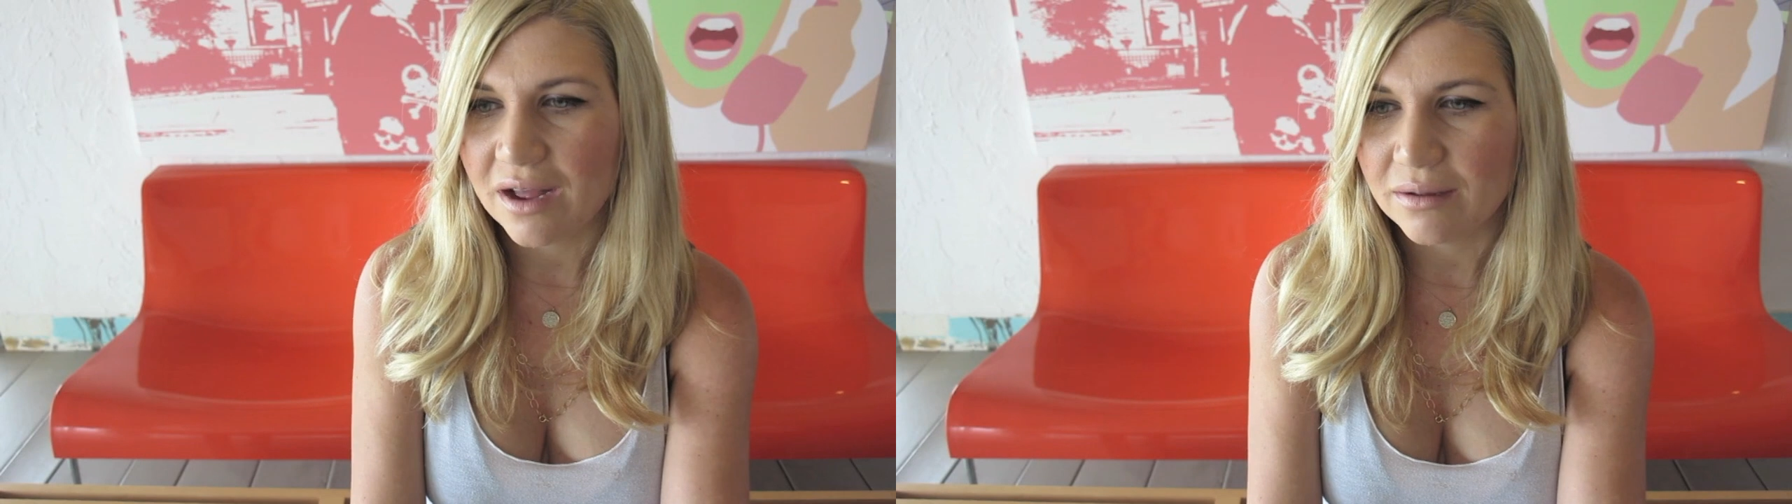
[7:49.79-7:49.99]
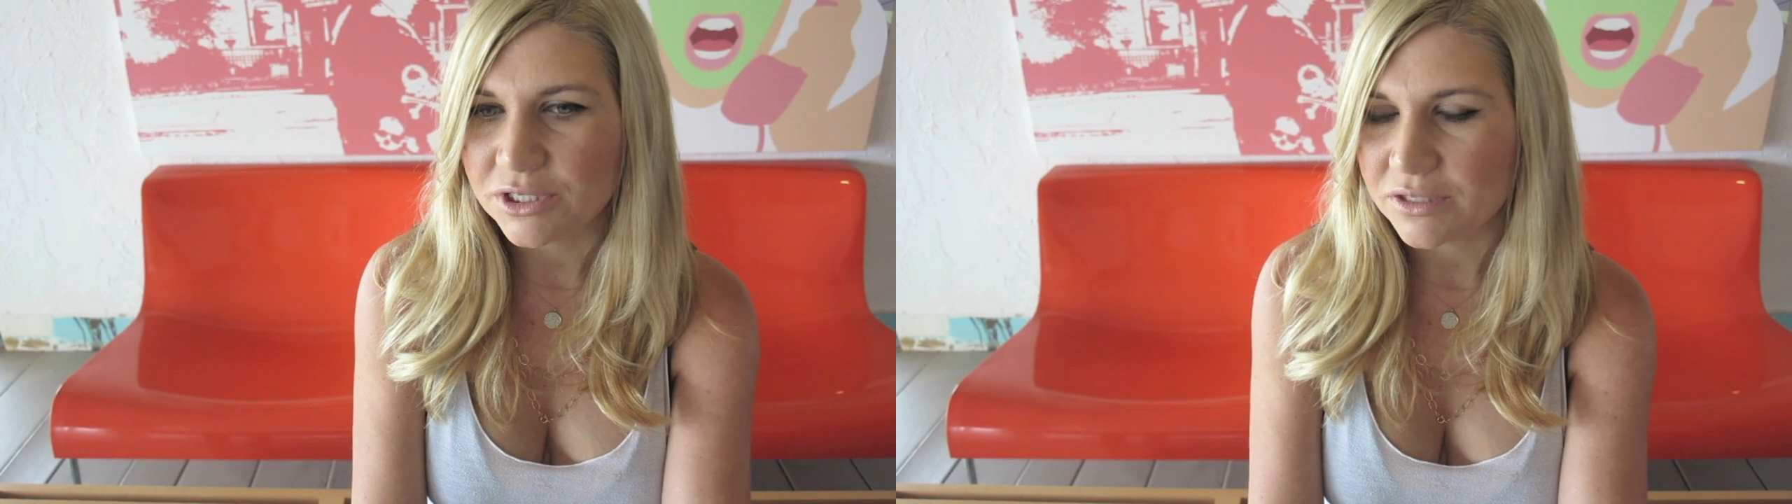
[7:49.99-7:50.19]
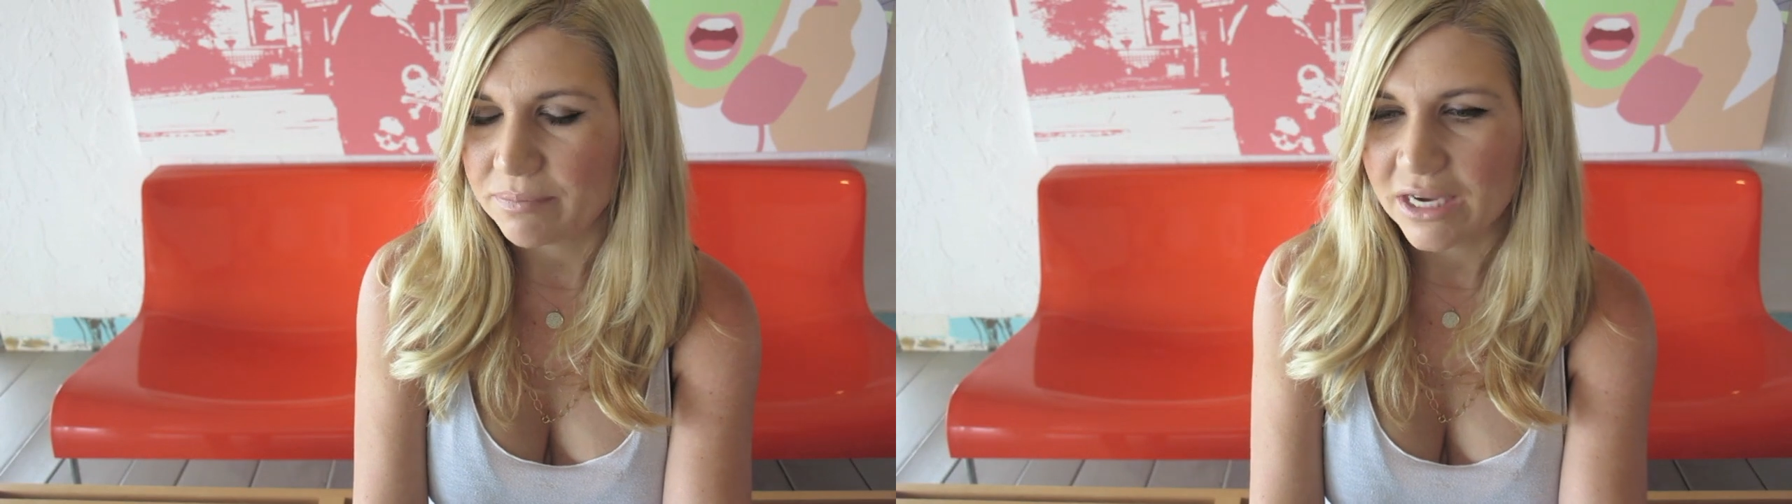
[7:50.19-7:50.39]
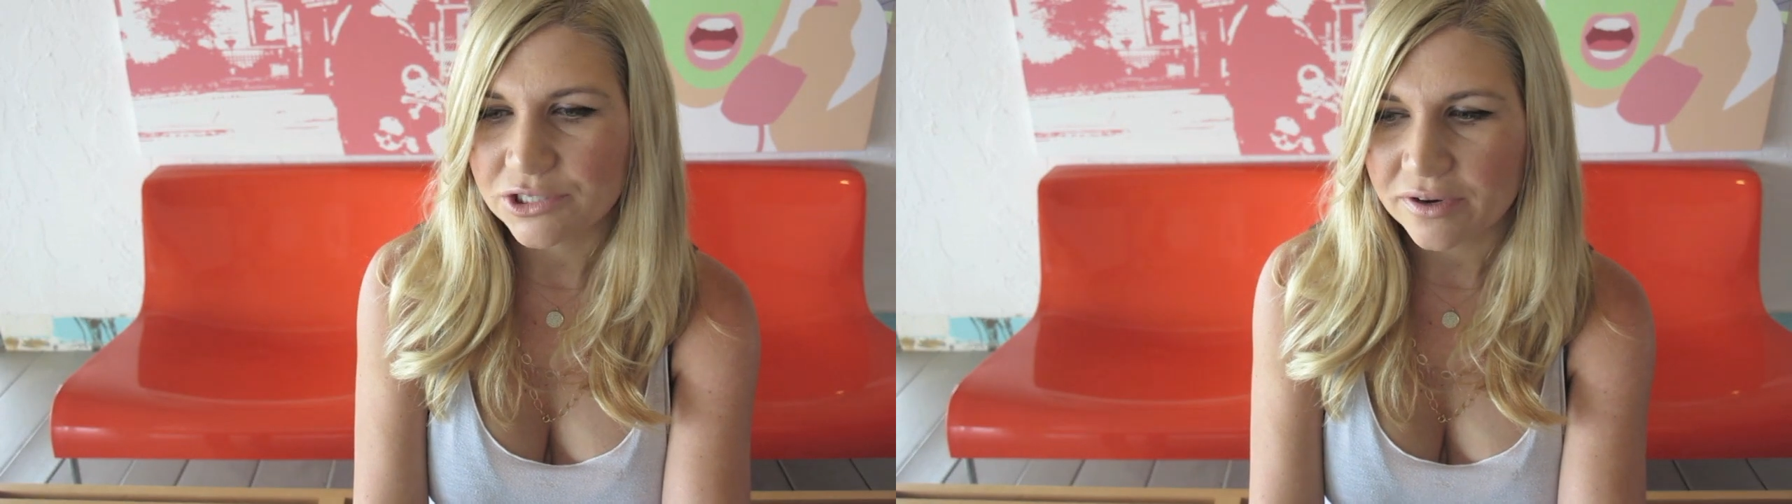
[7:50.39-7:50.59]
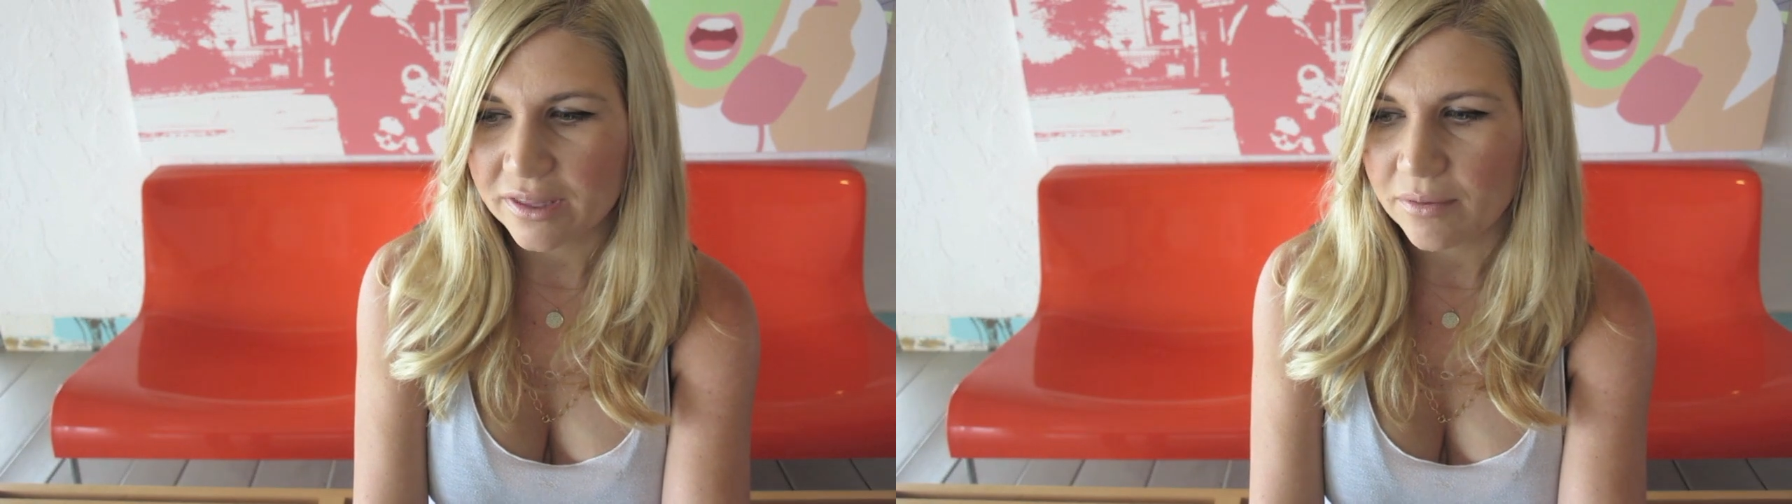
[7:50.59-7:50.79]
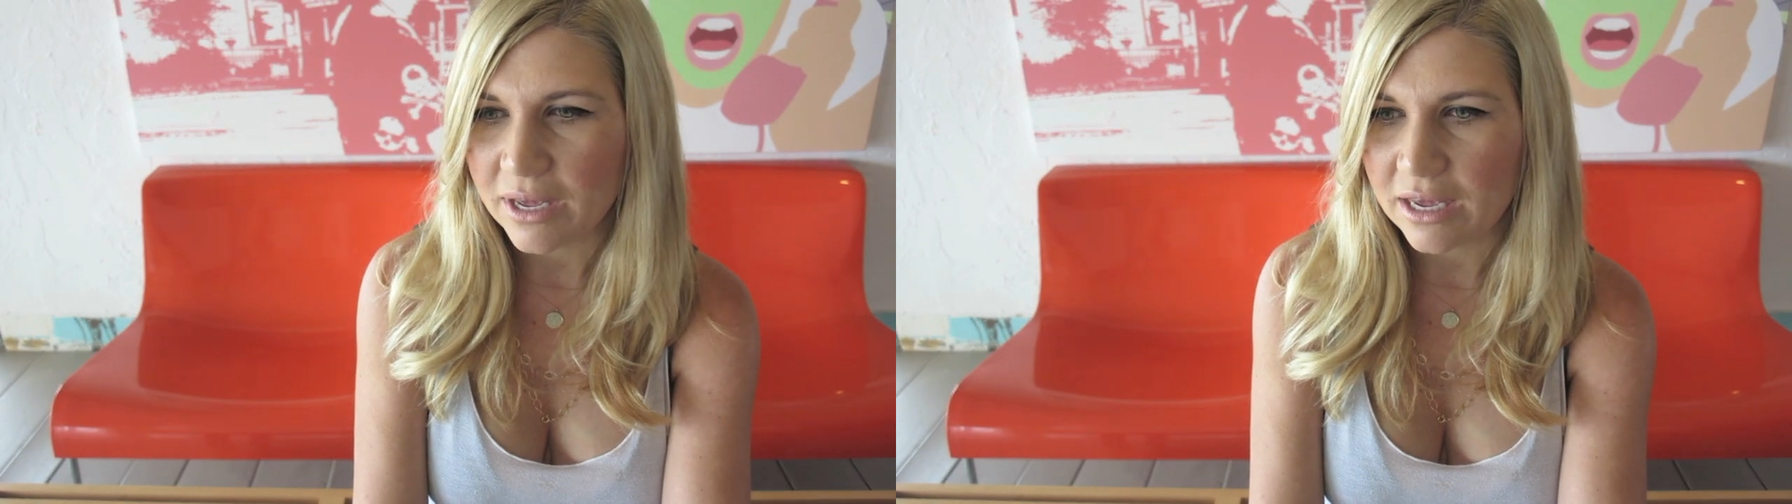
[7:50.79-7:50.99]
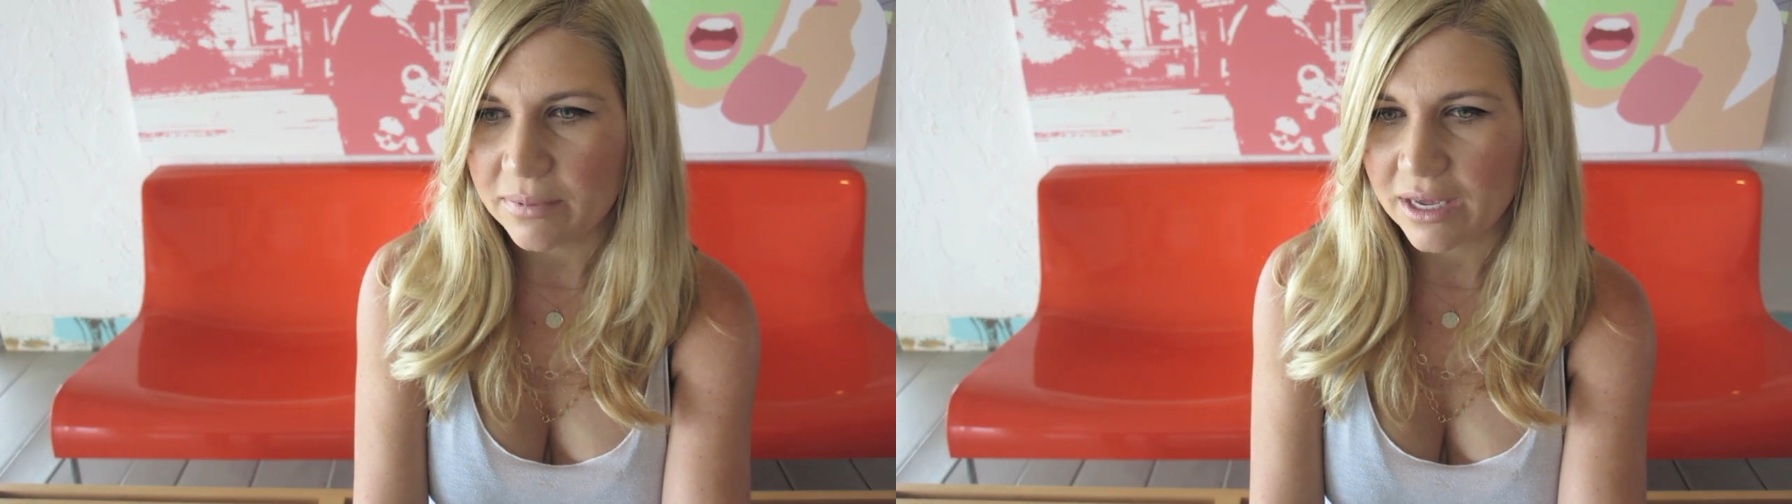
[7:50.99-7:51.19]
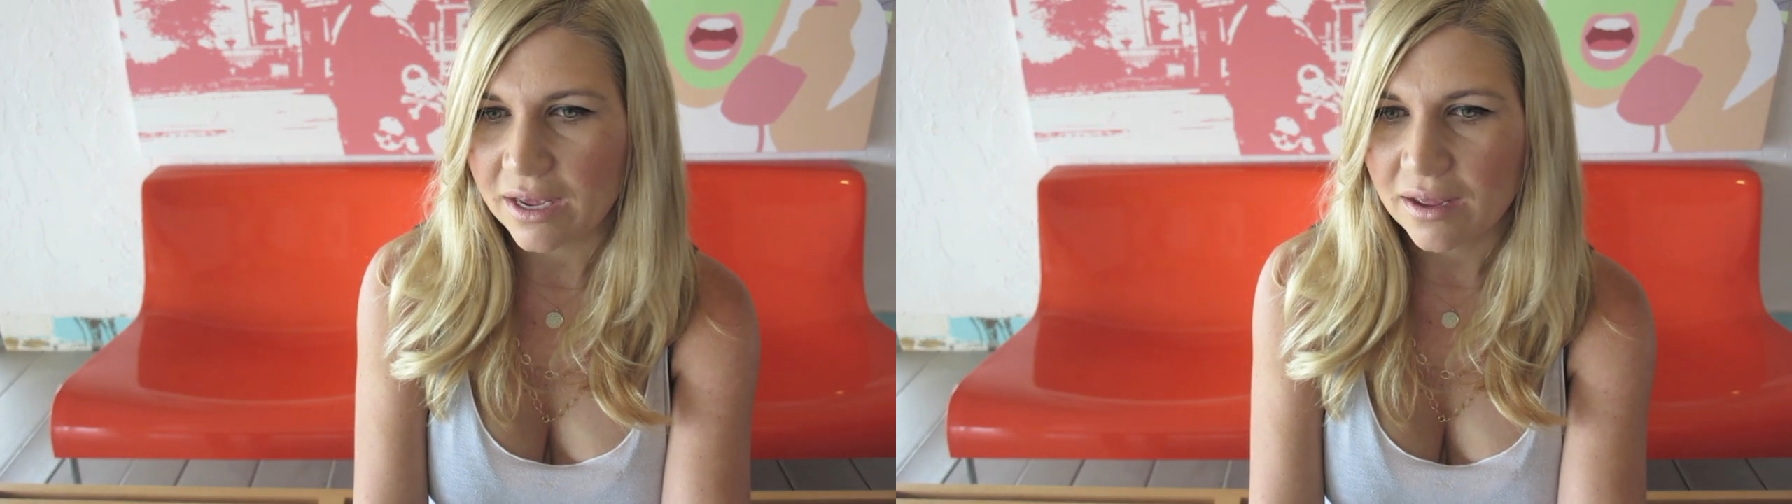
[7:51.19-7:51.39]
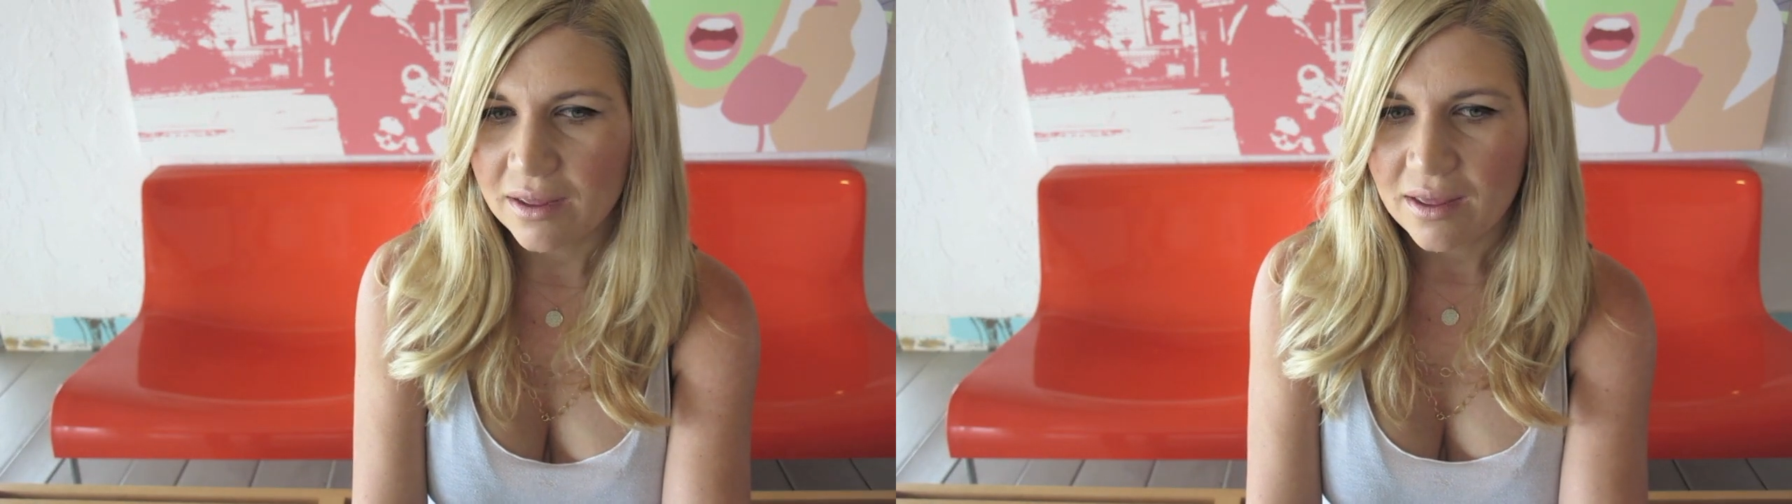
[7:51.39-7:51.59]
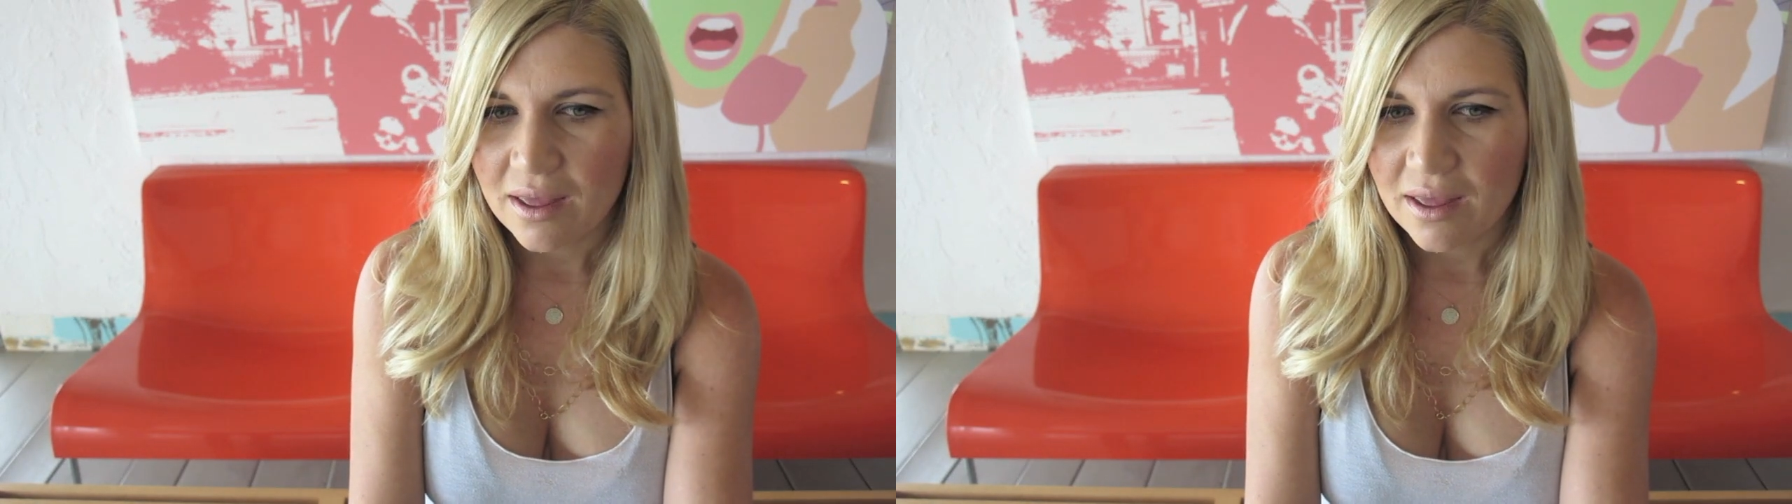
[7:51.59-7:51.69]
just measuring the baby.